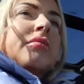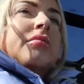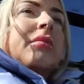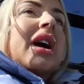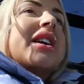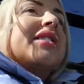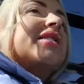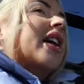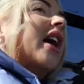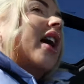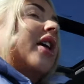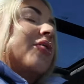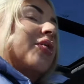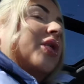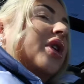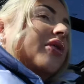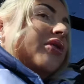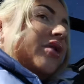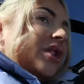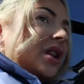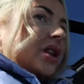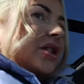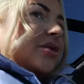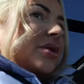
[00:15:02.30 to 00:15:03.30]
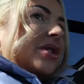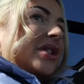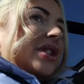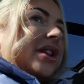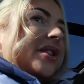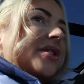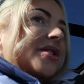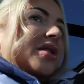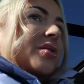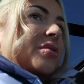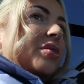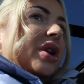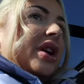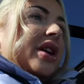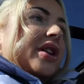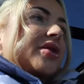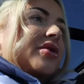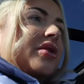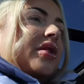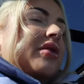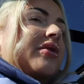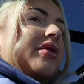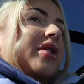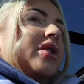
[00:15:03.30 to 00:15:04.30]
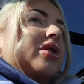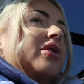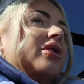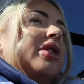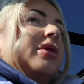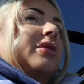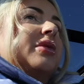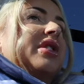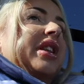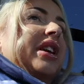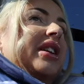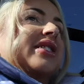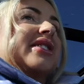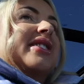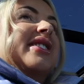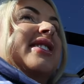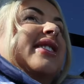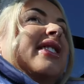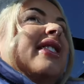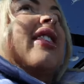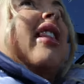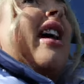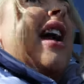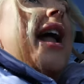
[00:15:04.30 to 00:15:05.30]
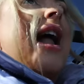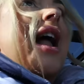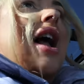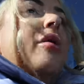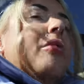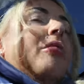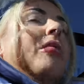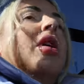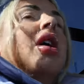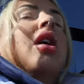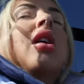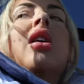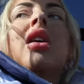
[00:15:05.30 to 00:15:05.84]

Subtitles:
My dad, whenever he would test the brakes on a vehicle, he would like slam.